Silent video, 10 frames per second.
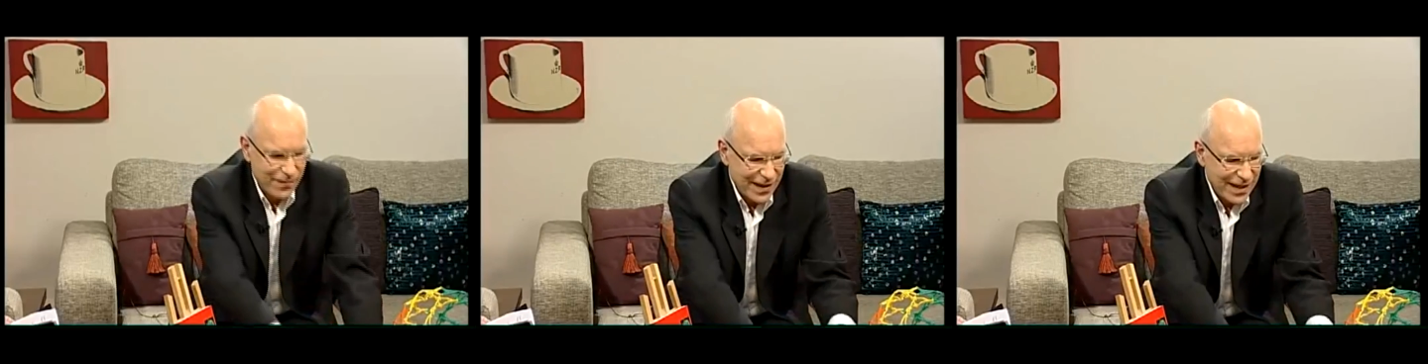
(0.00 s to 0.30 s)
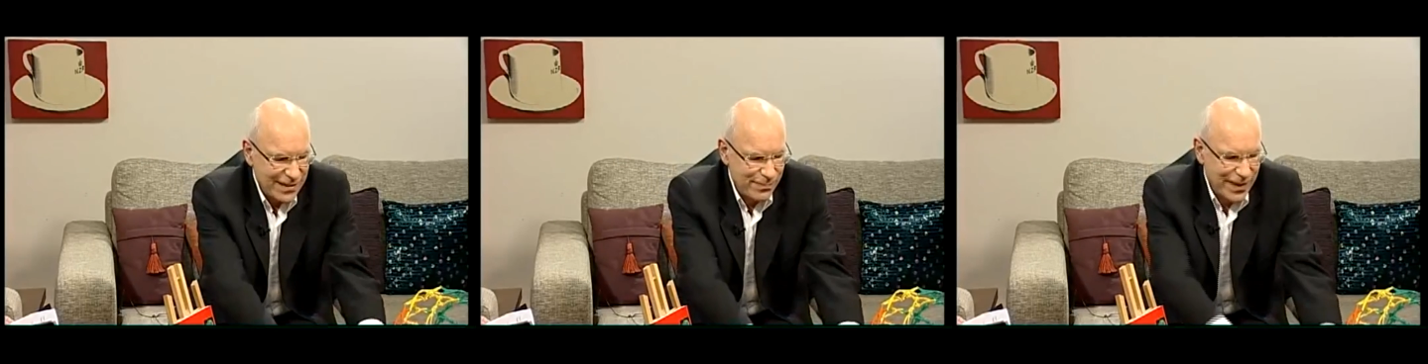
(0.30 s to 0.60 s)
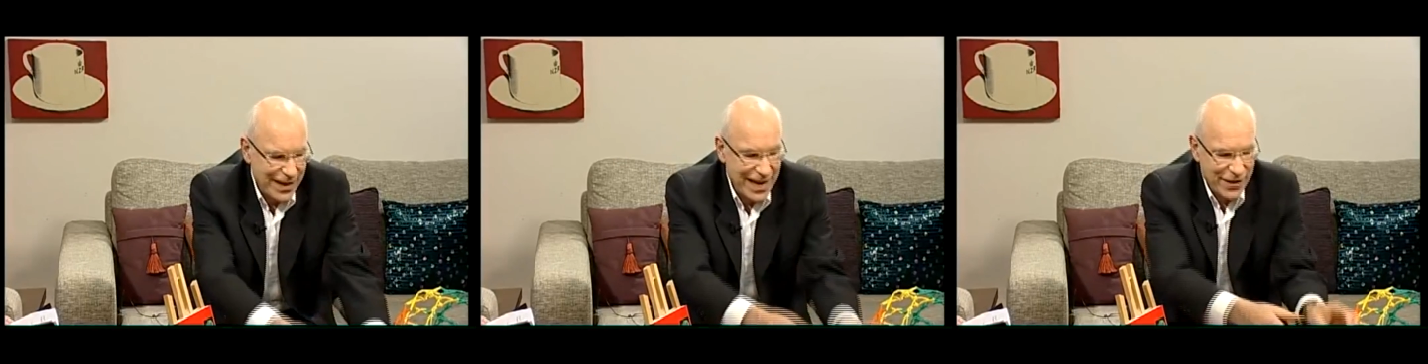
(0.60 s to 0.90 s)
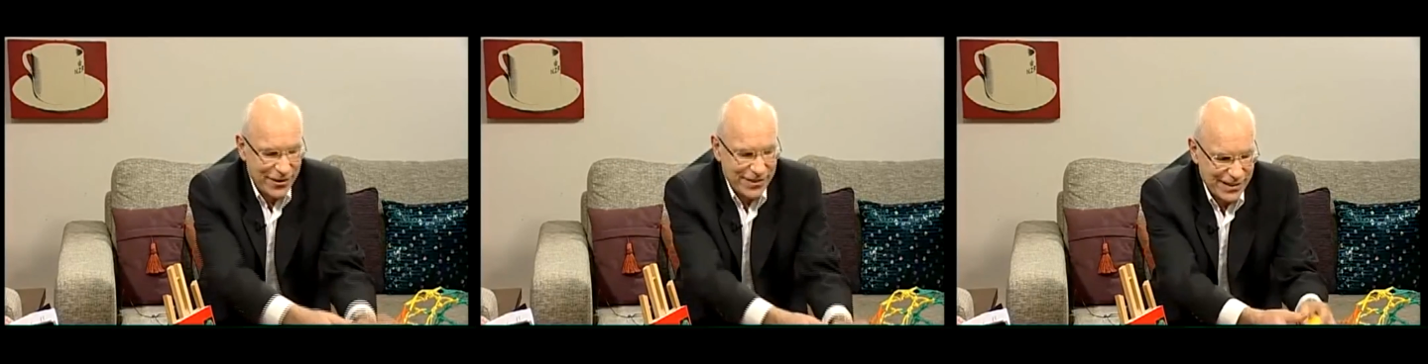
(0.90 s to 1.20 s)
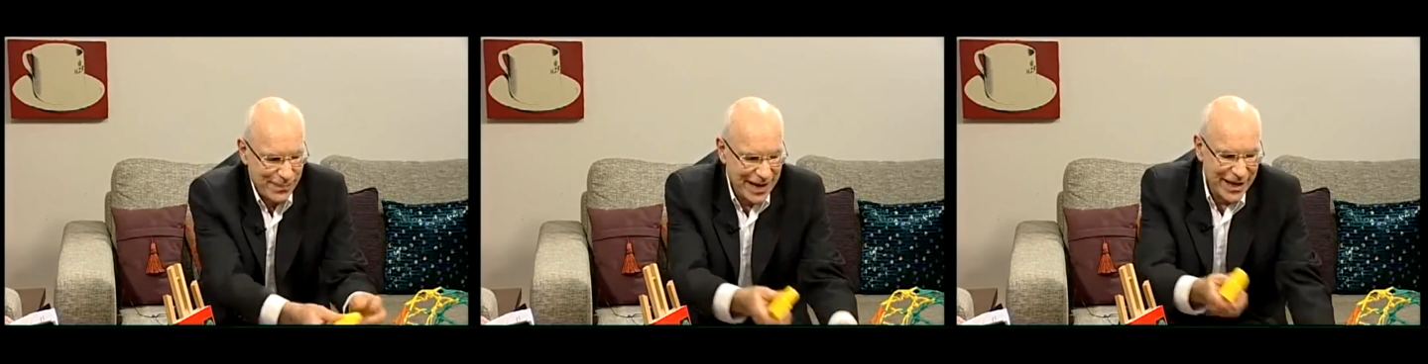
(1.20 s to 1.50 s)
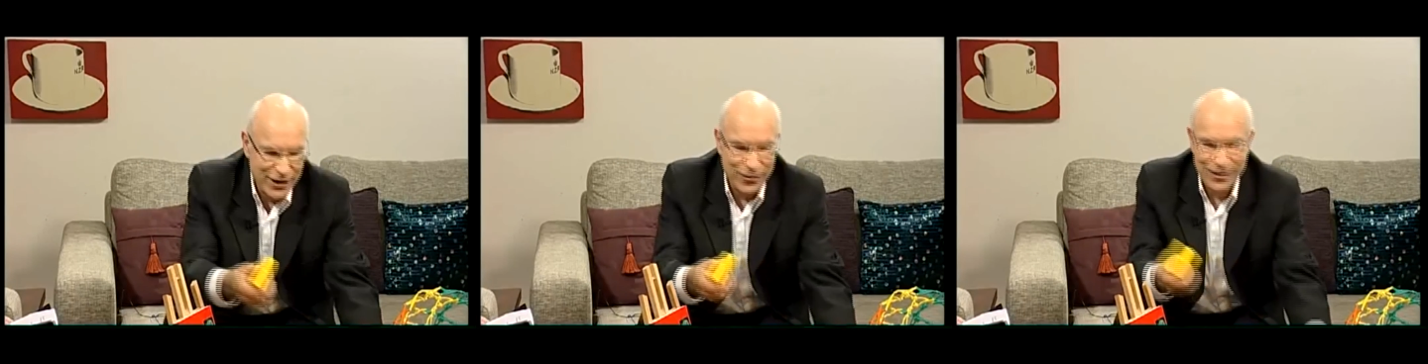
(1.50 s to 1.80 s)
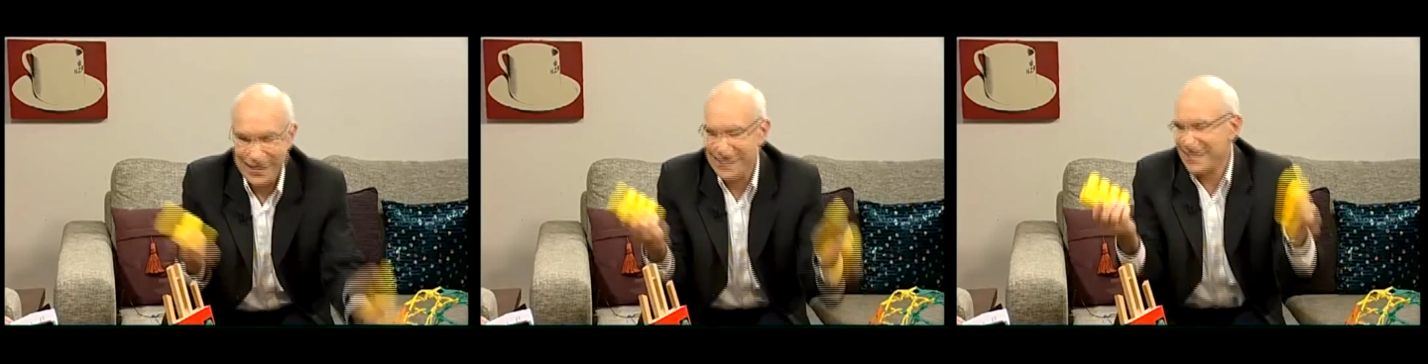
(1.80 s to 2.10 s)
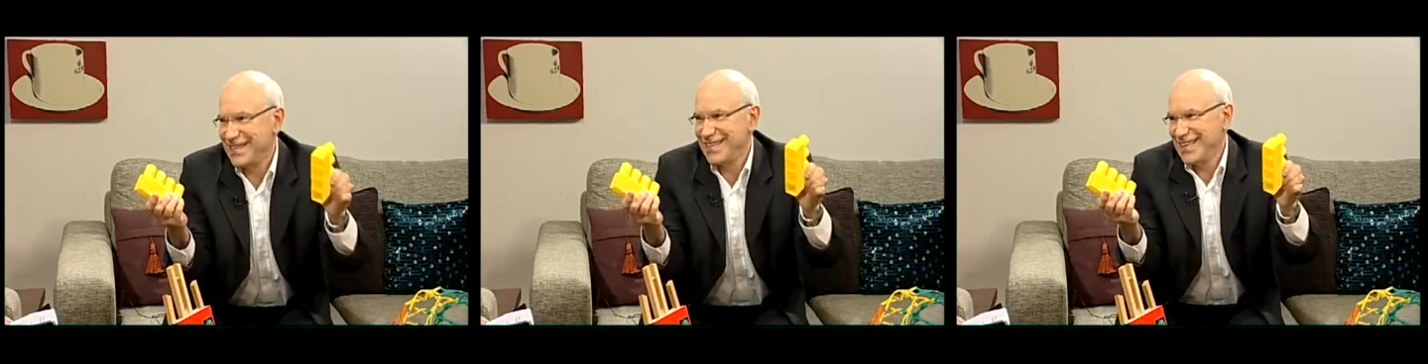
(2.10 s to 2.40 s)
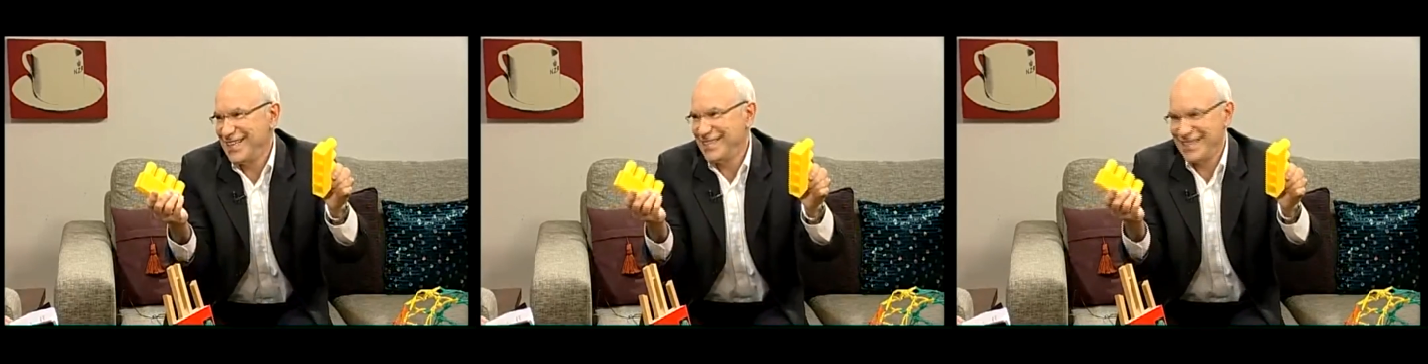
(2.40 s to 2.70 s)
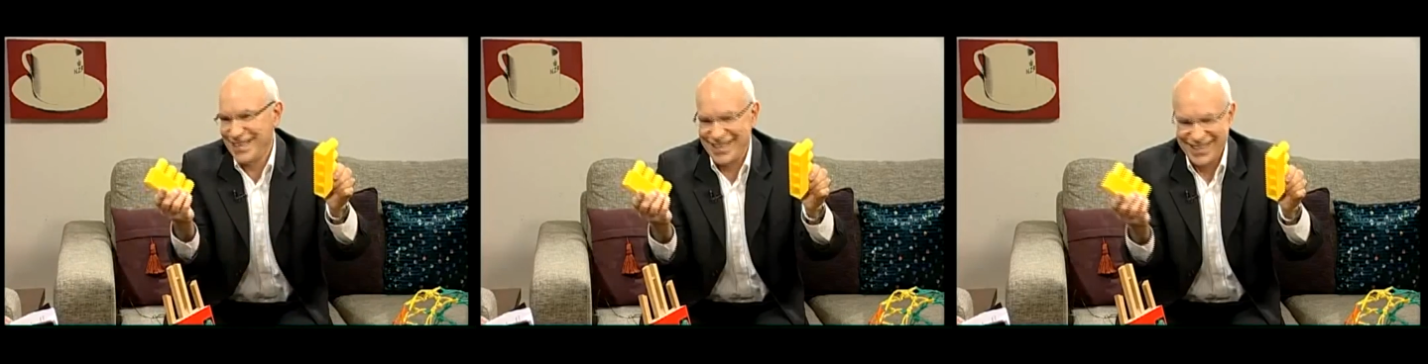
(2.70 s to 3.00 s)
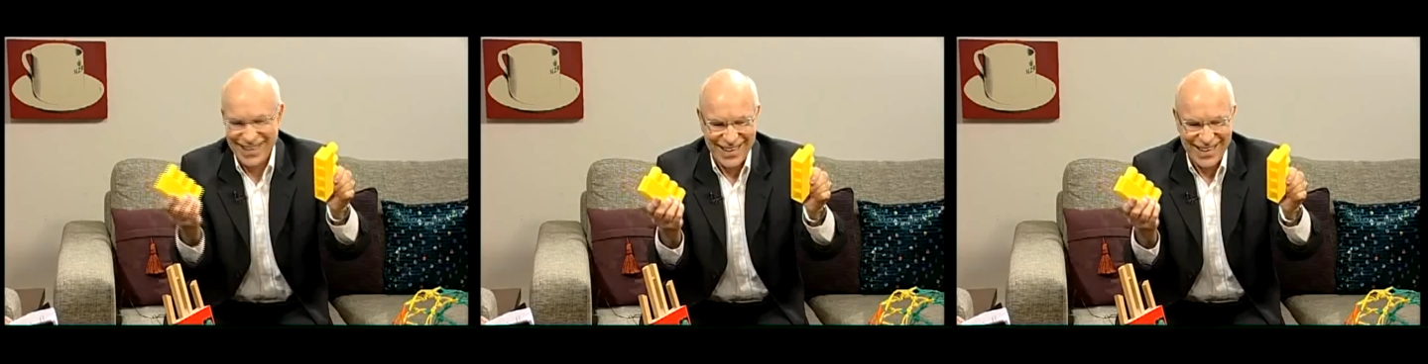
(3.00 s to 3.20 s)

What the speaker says: His pancreas is making all this insulin.